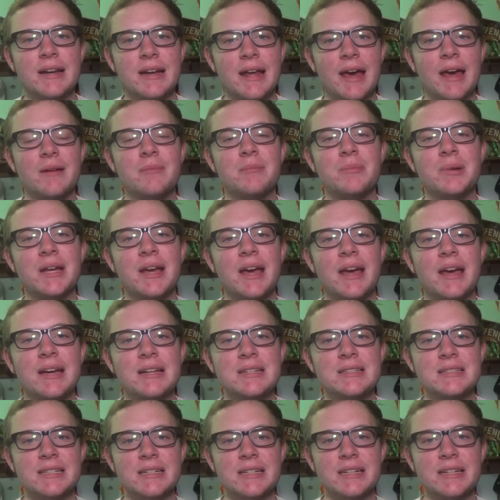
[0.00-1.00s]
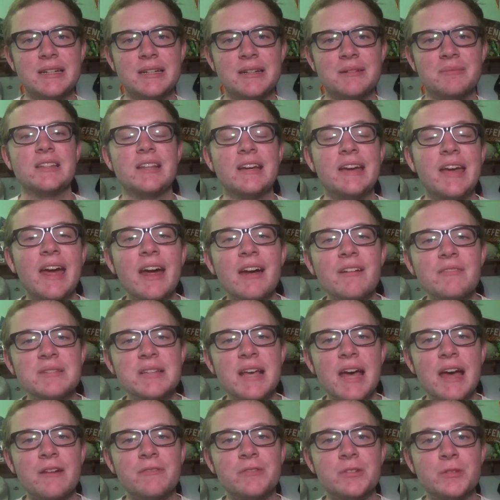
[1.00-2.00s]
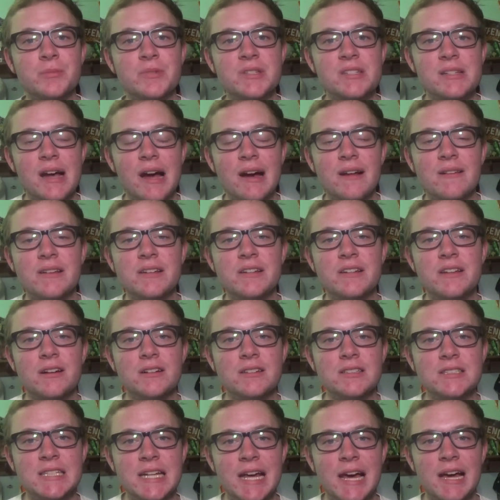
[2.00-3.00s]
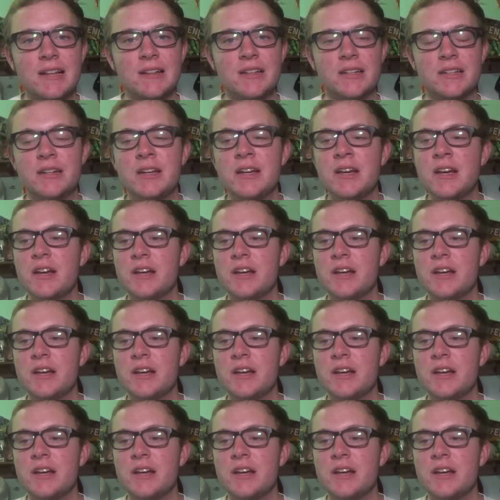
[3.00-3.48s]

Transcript: an NBA team. The Cavs have some solid young talent.